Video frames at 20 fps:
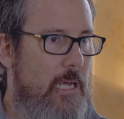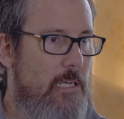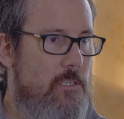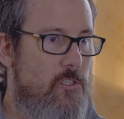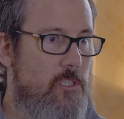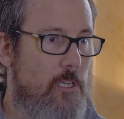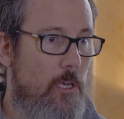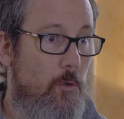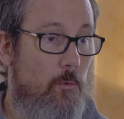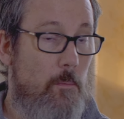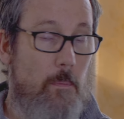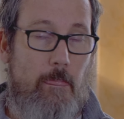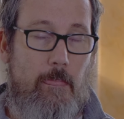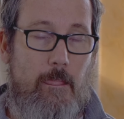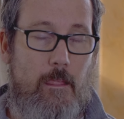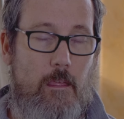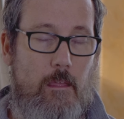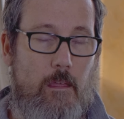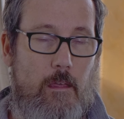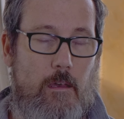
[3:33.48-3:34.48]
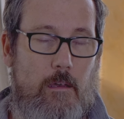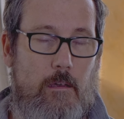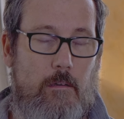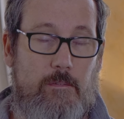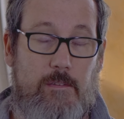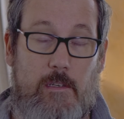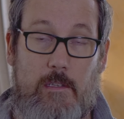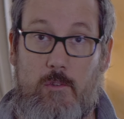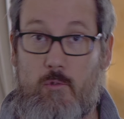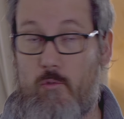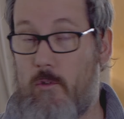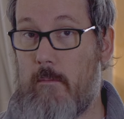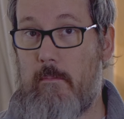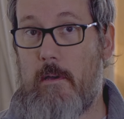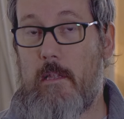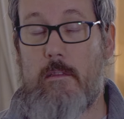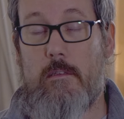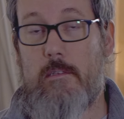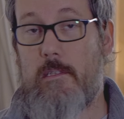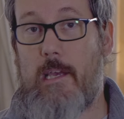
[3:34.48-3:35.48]
So for three
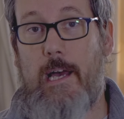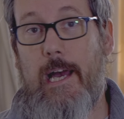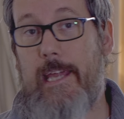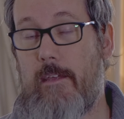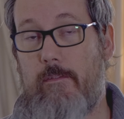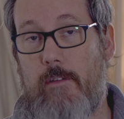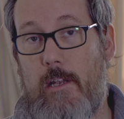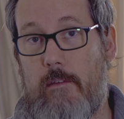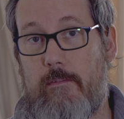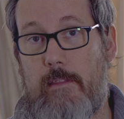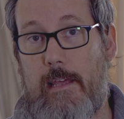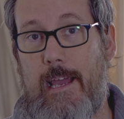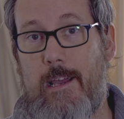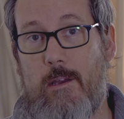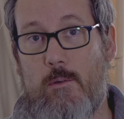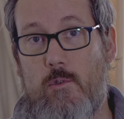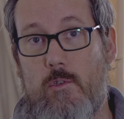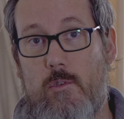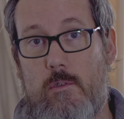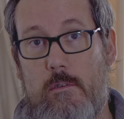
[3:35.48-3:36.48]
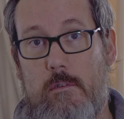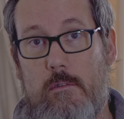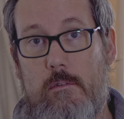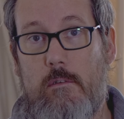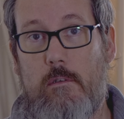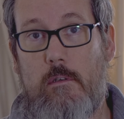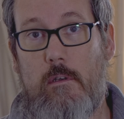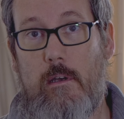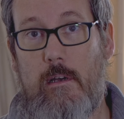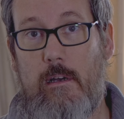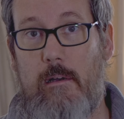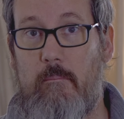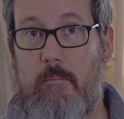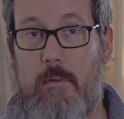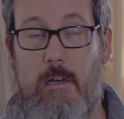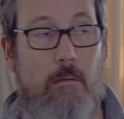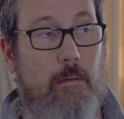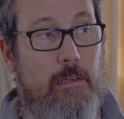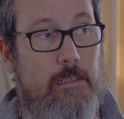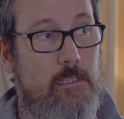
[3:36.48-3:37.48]
months, I never left the house. Um,
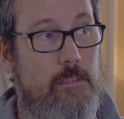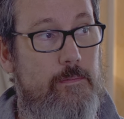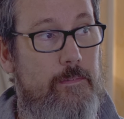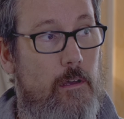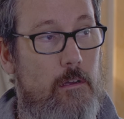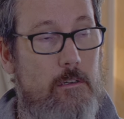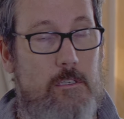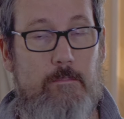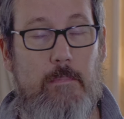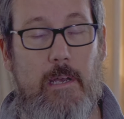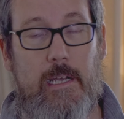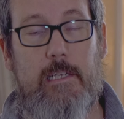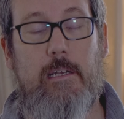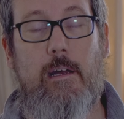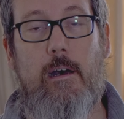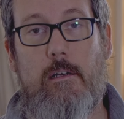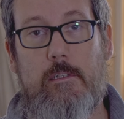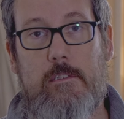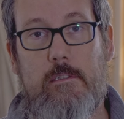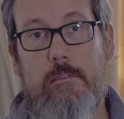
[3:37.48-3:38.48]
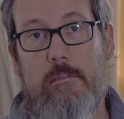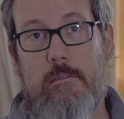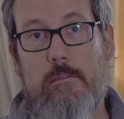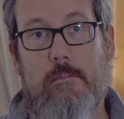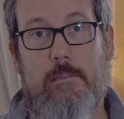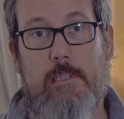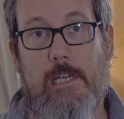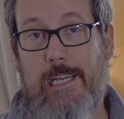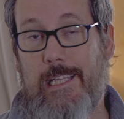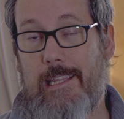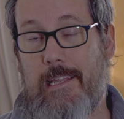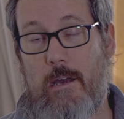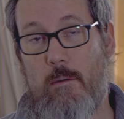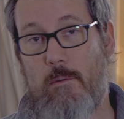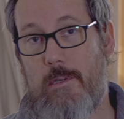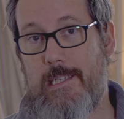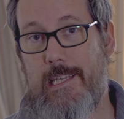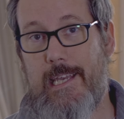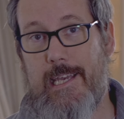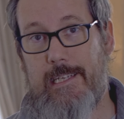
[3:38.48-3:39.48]
I went as far as my garden, and that
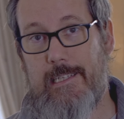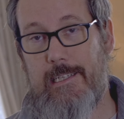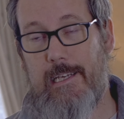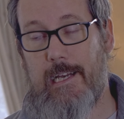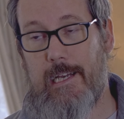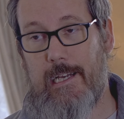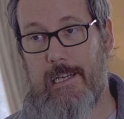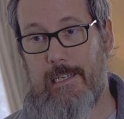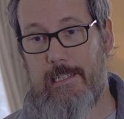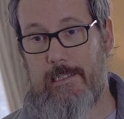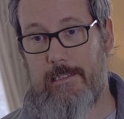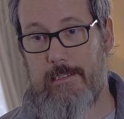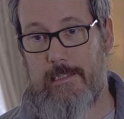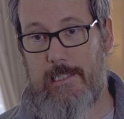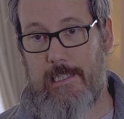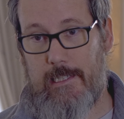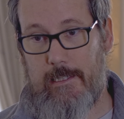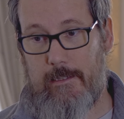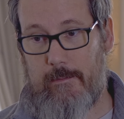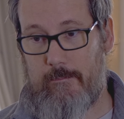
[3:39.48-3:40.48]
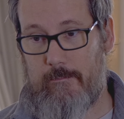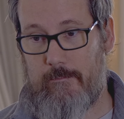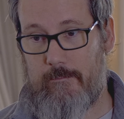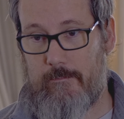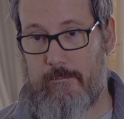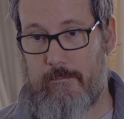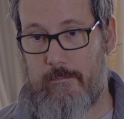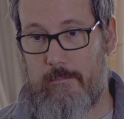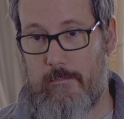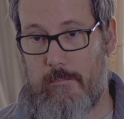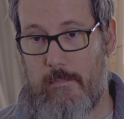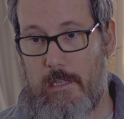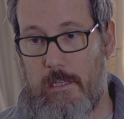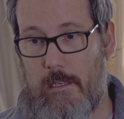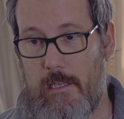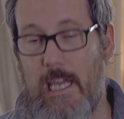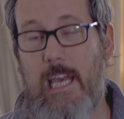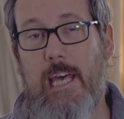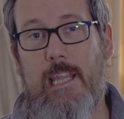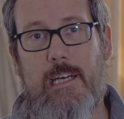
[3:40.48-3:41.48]
was it. And um,
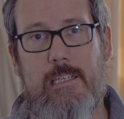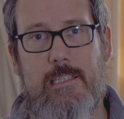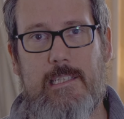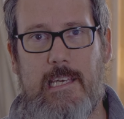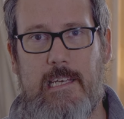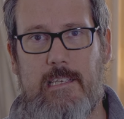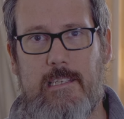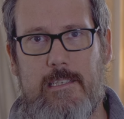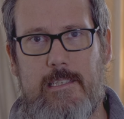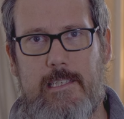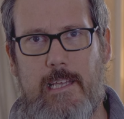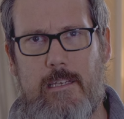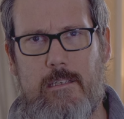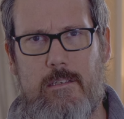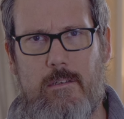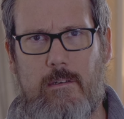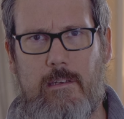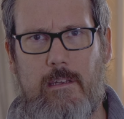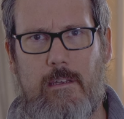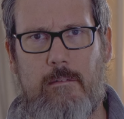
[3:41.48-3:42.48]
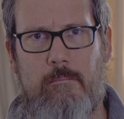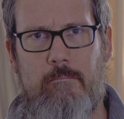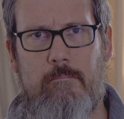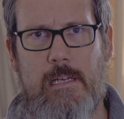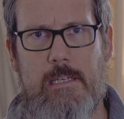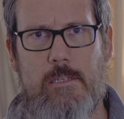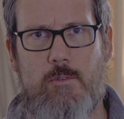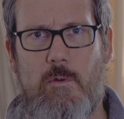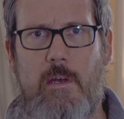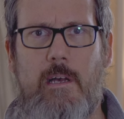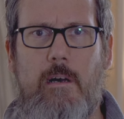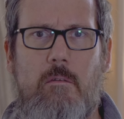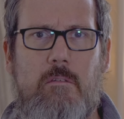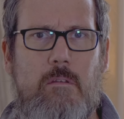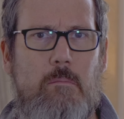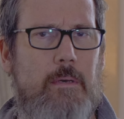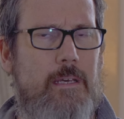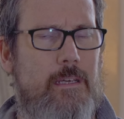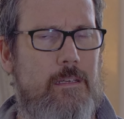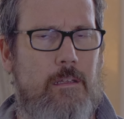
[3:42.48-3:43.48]
yeah, that takes a dent on your mental health
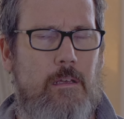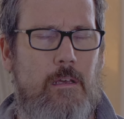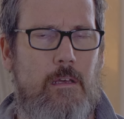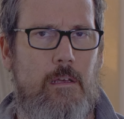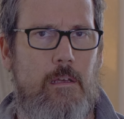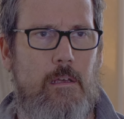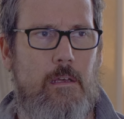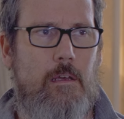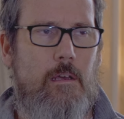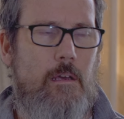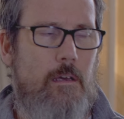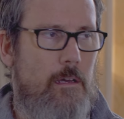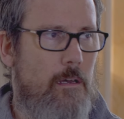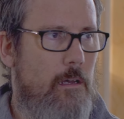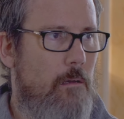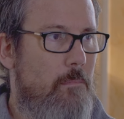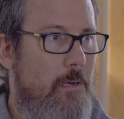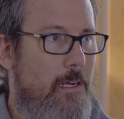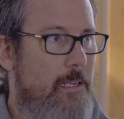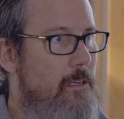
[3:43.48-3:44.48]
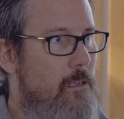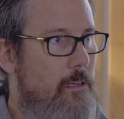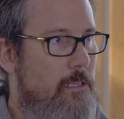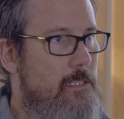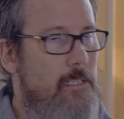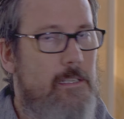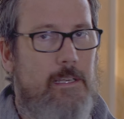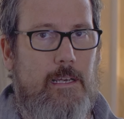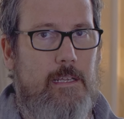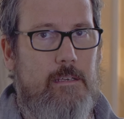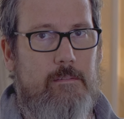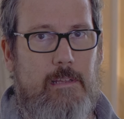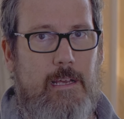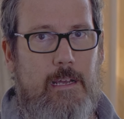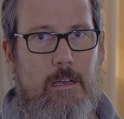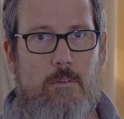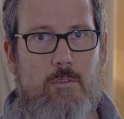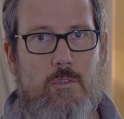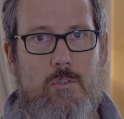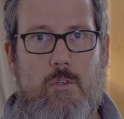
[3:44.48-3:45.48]
a bit. Um, and I didn't leave the
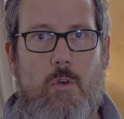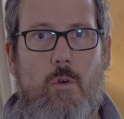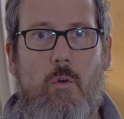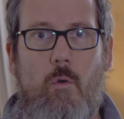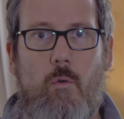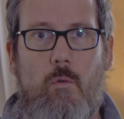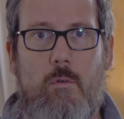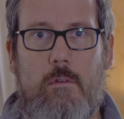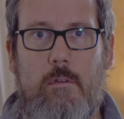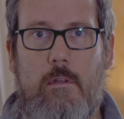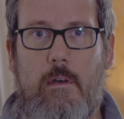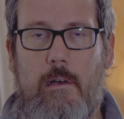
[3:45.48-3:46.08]
house at all.